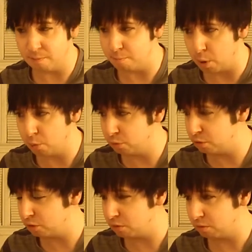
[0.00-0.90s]

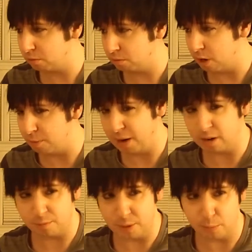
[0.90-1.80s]
most
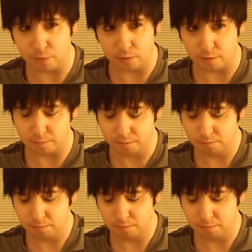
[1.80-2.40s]
amount of people from,